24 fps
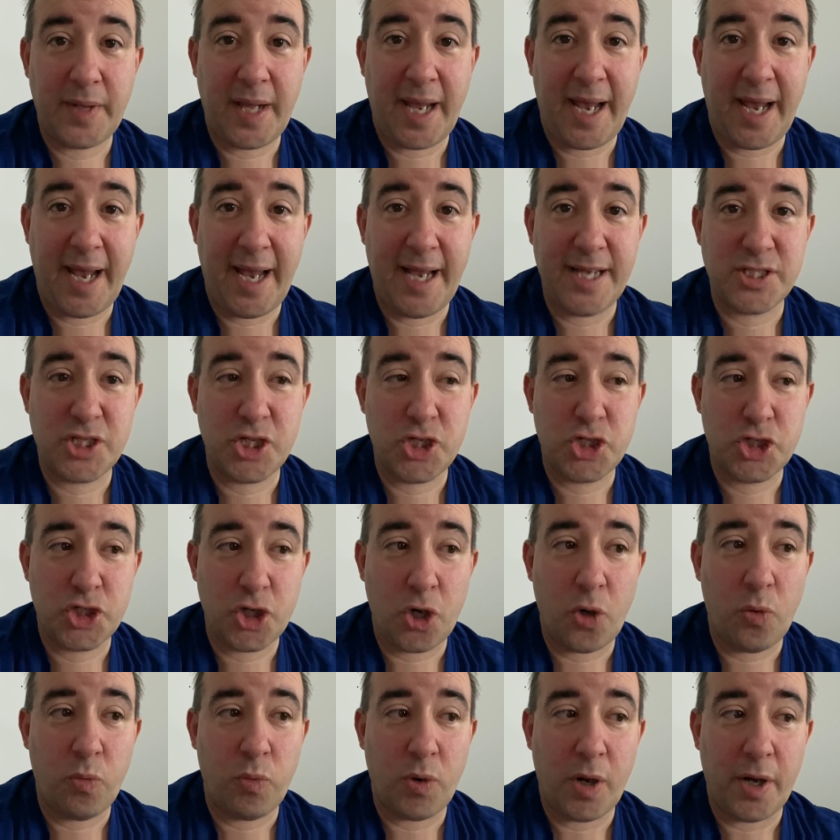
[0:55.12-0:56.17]
as the
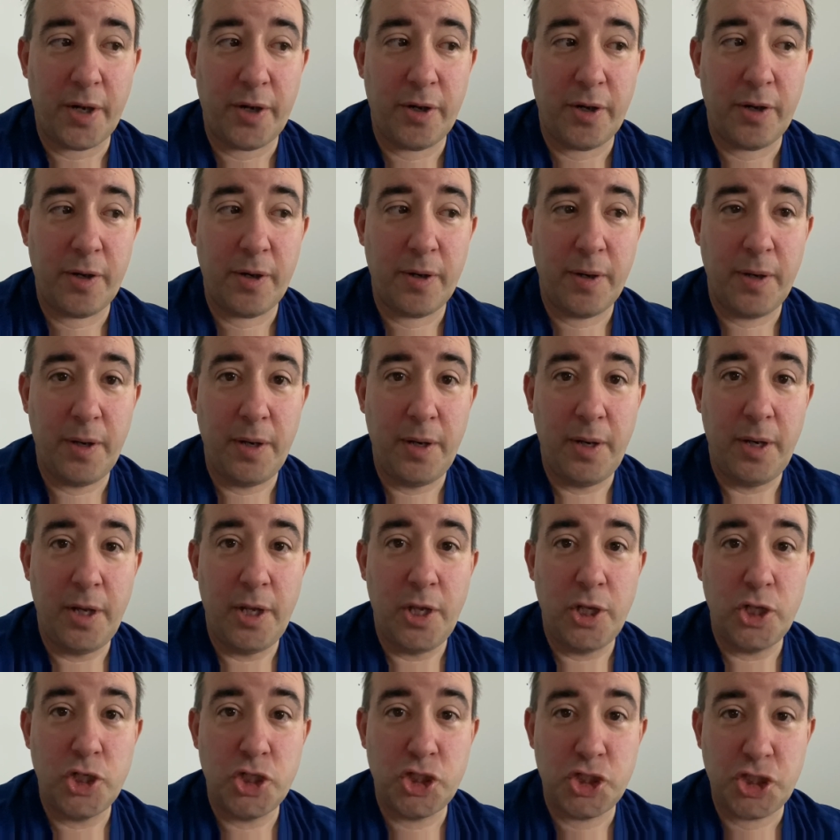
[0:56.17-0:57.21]
showrunner,
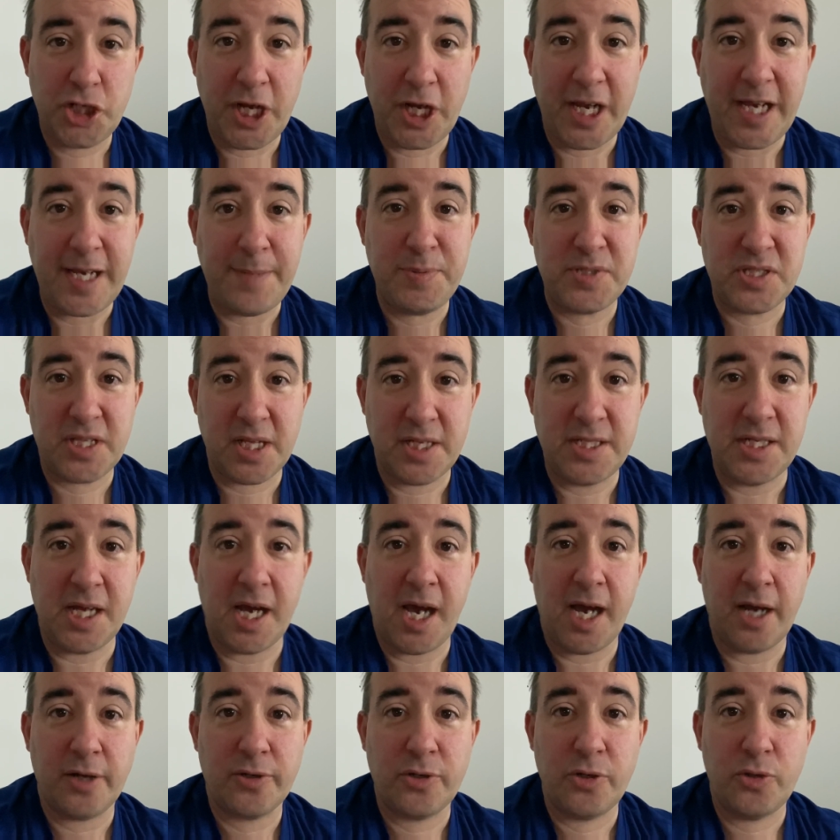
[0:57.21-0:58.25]
shapes the
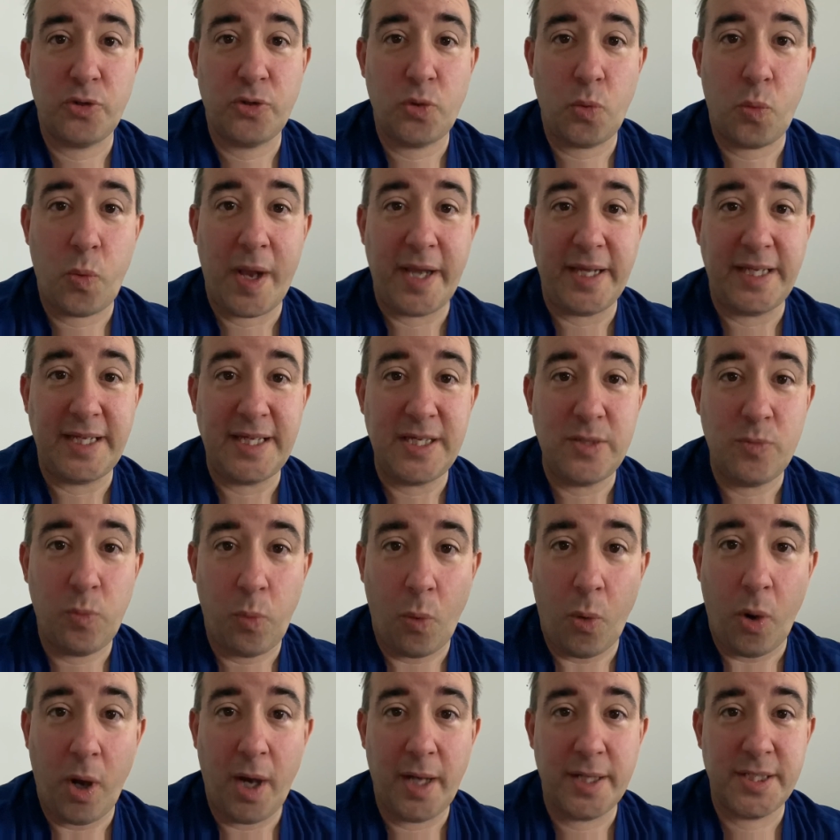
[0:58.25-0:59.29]
doctor the way he
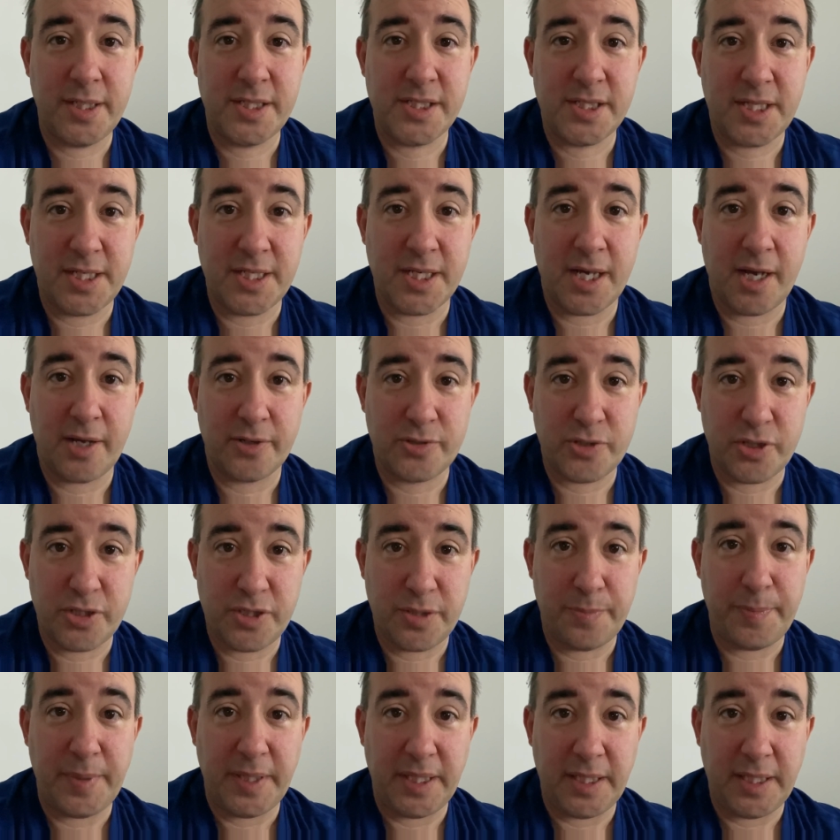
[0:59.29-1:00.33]
wants the doctor to
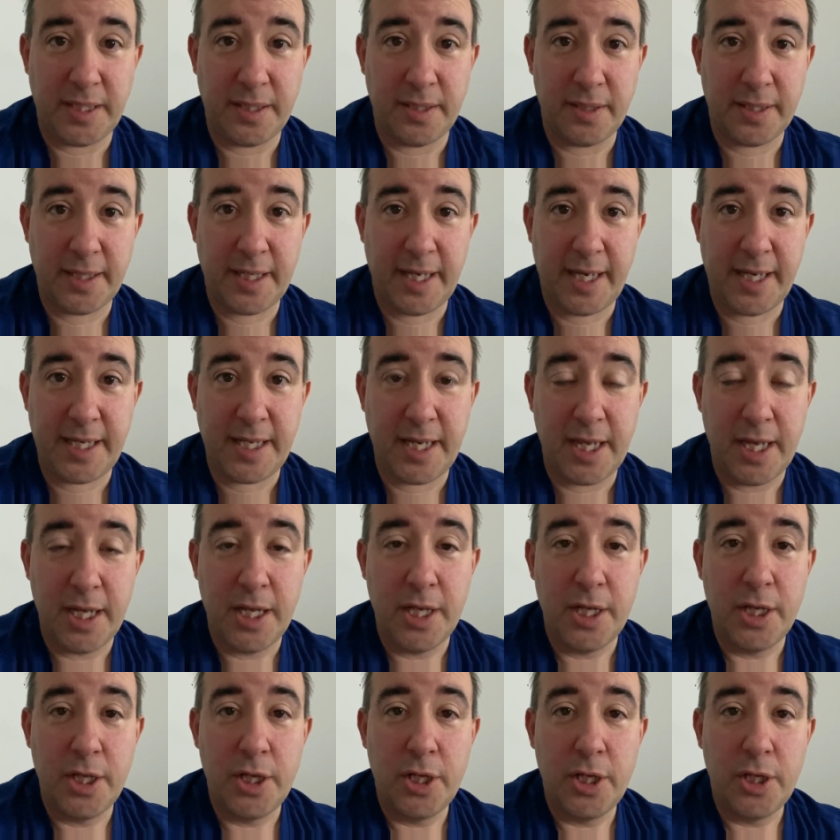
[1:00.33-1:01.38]
be. Okay.
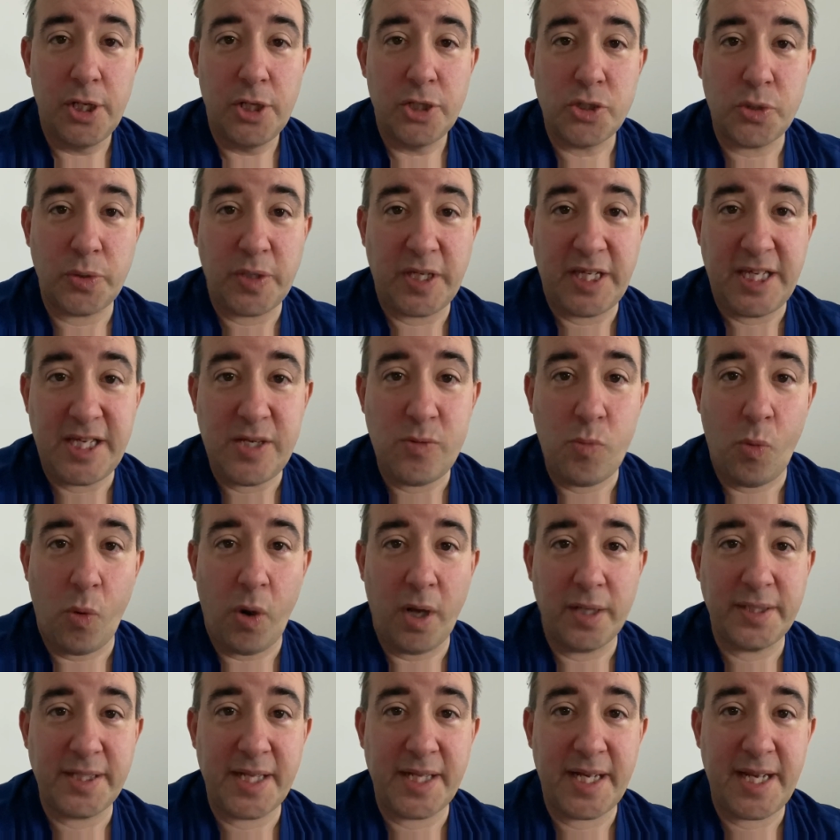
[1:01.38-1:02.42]
So he
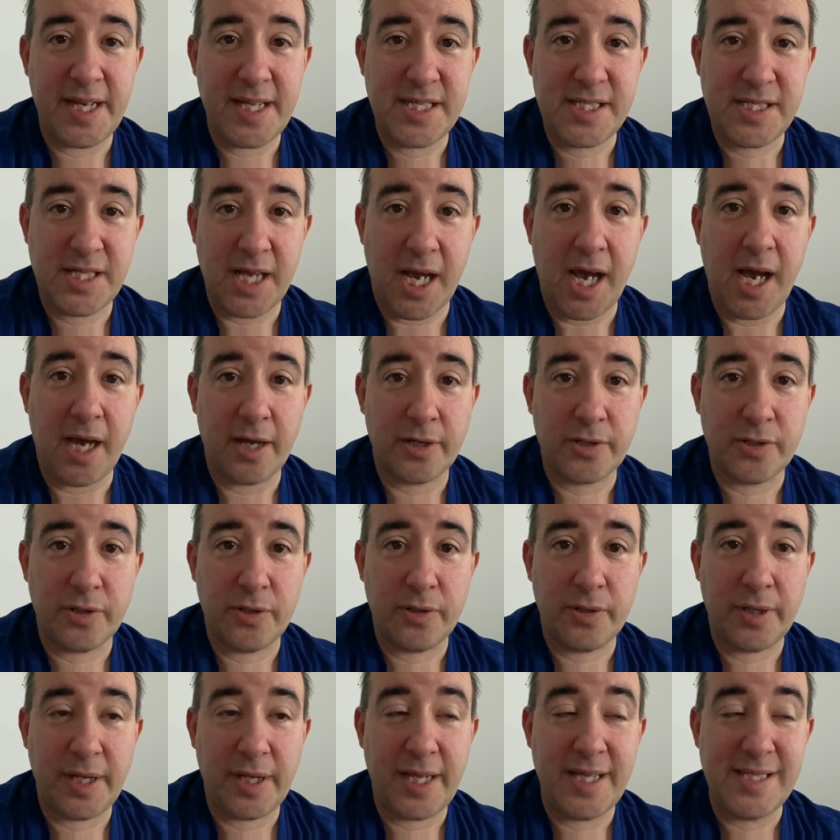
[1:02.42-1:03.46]
wanted his
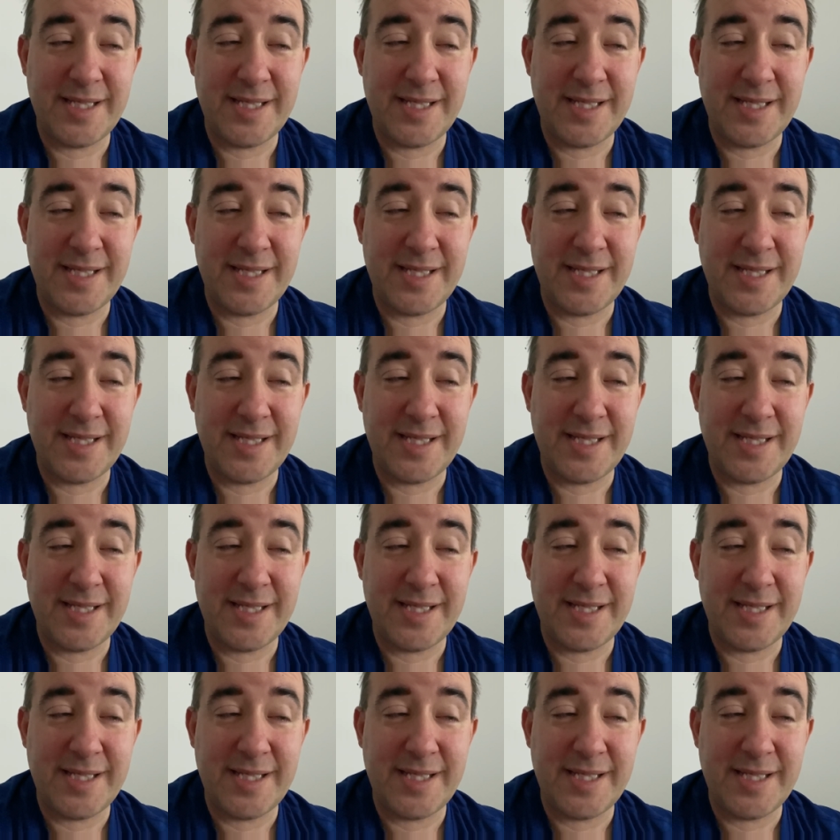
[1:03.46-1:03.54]
doctor, his